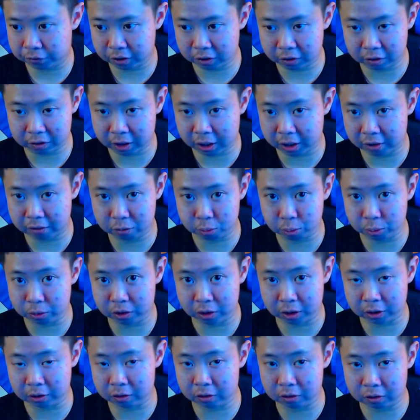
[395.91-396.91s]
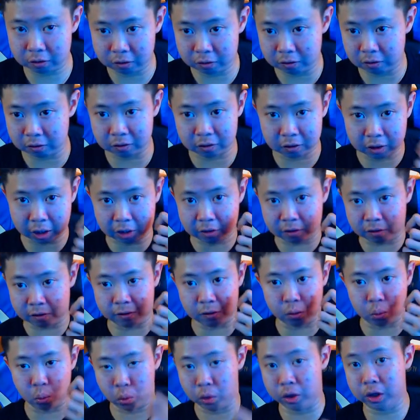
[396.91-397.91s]
just test widget just just test is
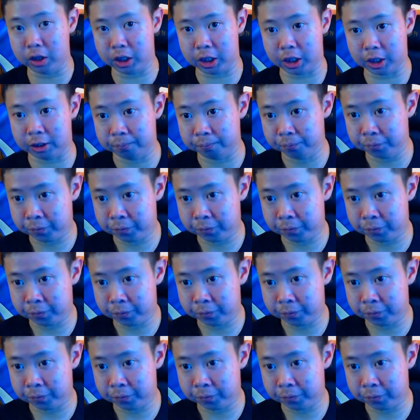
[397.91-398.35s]
it working